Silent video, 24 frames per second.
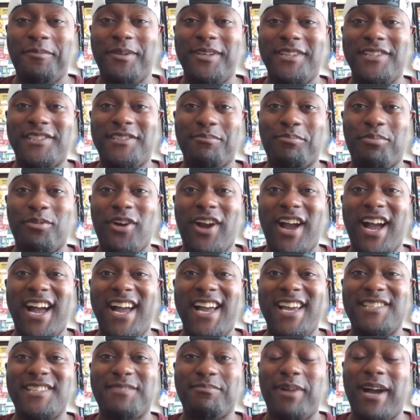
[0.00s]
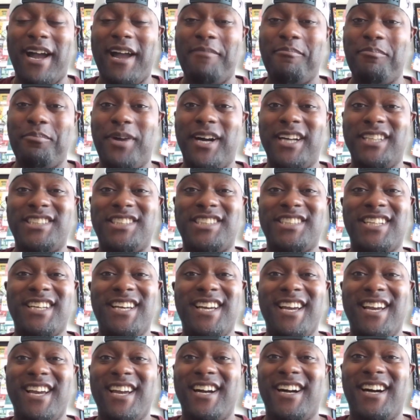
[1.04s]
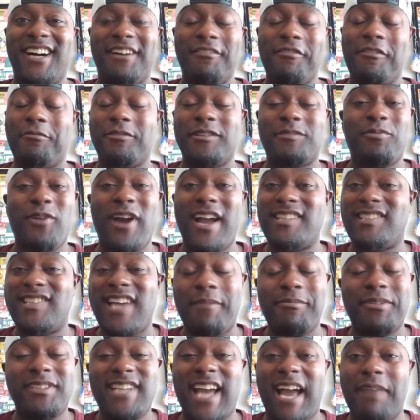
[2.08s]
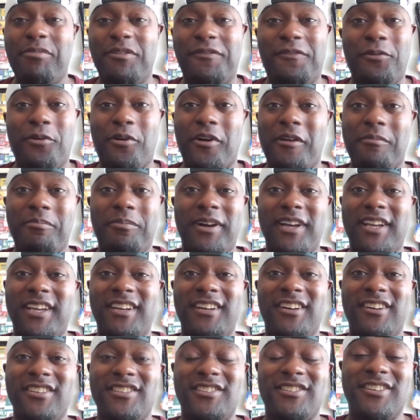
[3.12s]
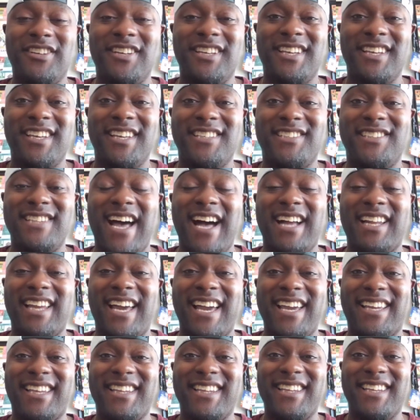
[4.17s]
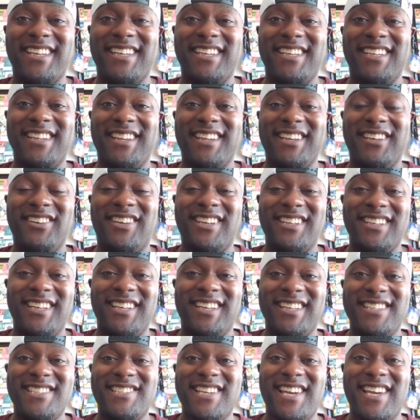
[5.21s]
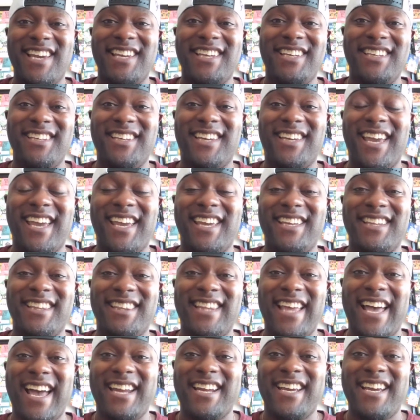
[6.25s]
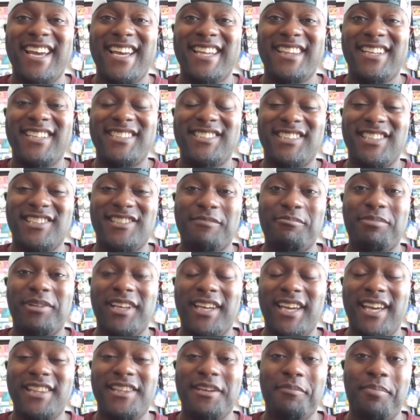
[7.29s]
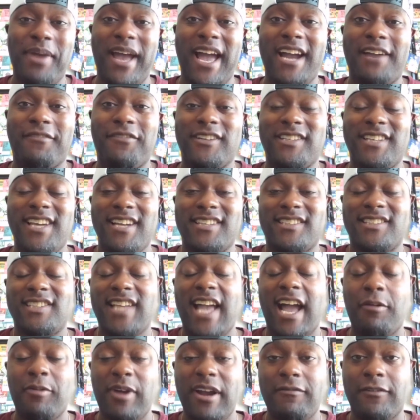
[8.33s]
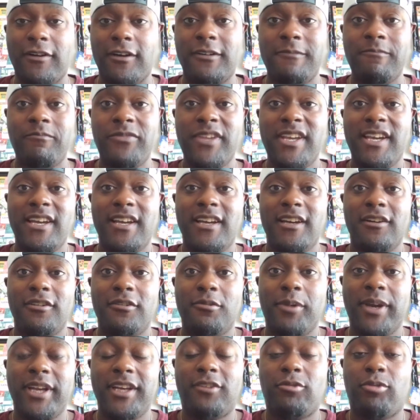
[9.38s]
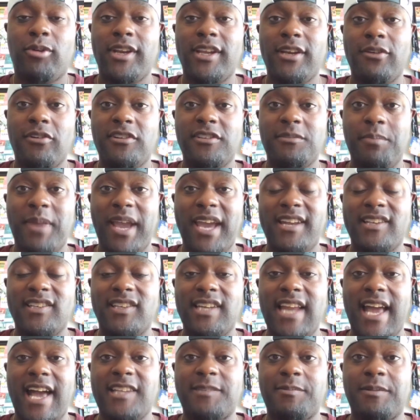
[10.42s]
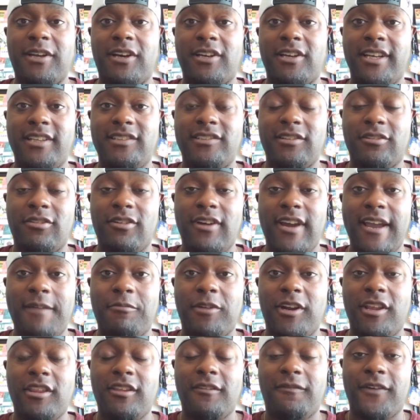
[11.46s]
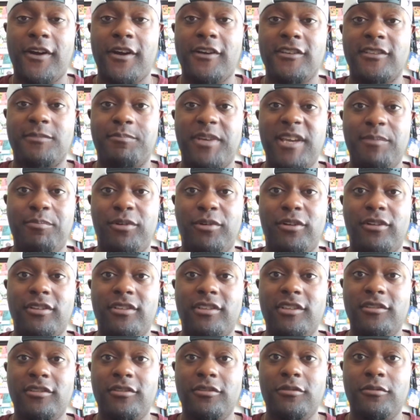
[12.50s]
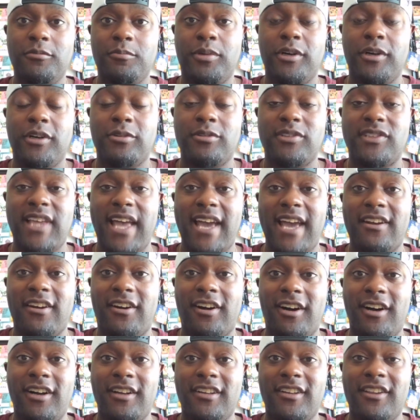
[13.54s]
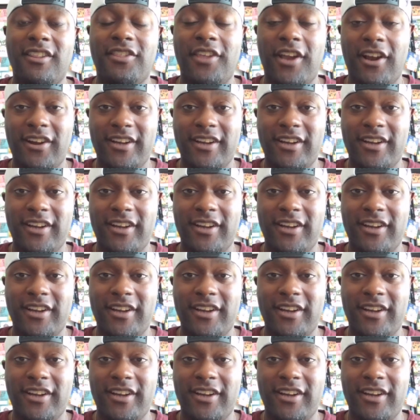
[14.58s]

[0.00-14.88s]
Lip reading: been surprised by much. We've been surprised time and time before, but so it's not like you can say that this is just completely in the bag for Texas. However, when Quinn Ewers made his announcement on Instagram, one of the first people to post that on their